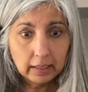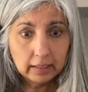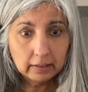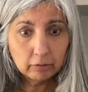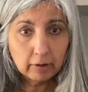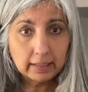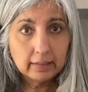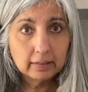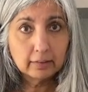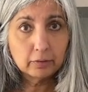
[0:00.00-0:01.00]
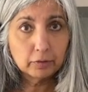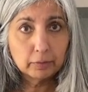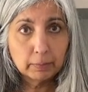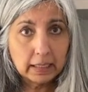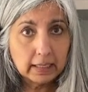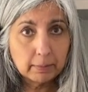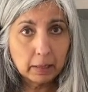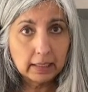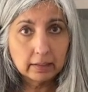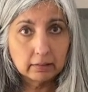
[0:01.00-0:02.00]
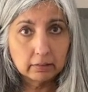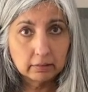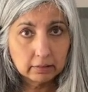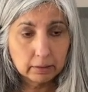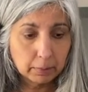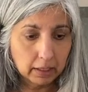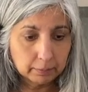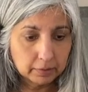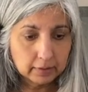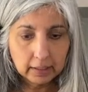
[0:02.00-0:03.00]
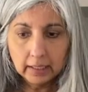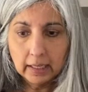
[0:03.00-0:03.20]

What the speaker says: in readiness for making my little kebabs.